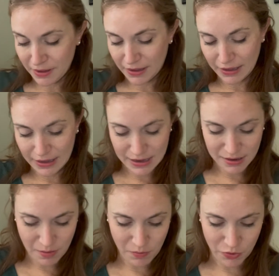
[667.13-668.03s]

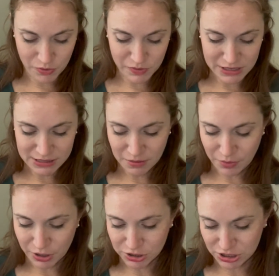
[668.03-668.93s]
In more recent
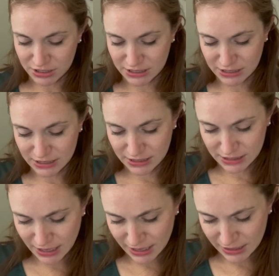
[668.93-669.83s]
purchases,
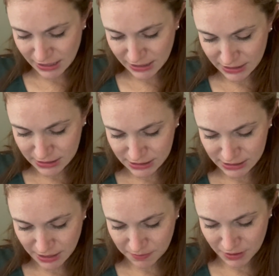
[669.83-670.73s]
I needed
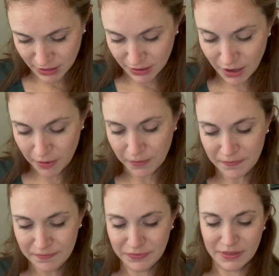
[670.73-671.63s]
something. Oh,
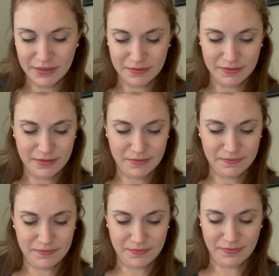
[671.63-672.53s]

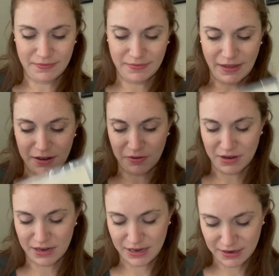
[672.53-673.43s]
I know what
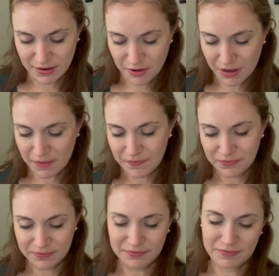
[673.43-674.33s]
I needed. Okay.
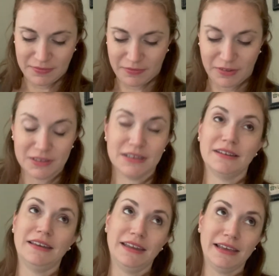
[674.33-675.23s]
Well,
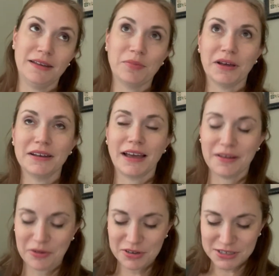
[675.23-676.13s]
didn't need, but I
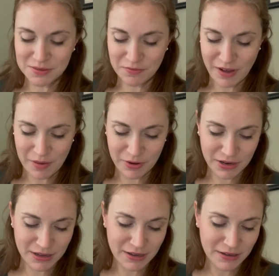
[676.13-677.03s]
ordered some
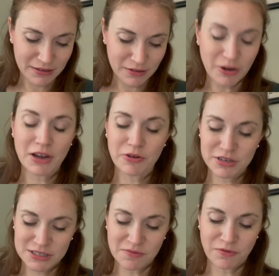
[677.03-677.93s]
fabric, or I
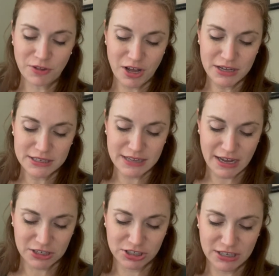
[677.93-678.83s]
ordered some floss,
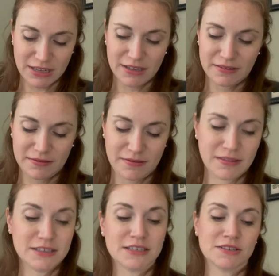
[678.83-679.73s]
actually.
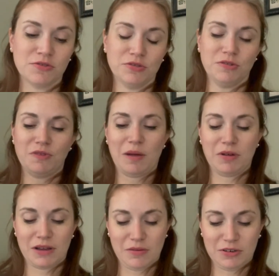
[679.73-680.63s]
This is an older
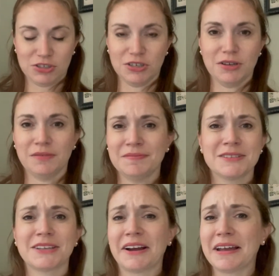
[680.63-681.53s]
fabric I want to show you.
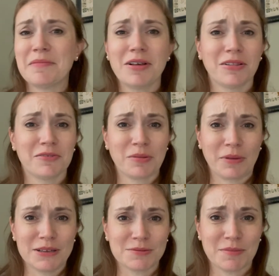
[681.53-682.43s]
Sorry, I'm all over the
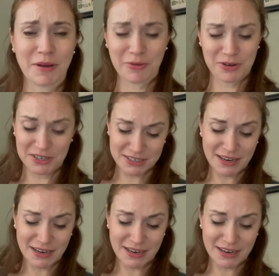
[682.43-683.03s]
place with my orders.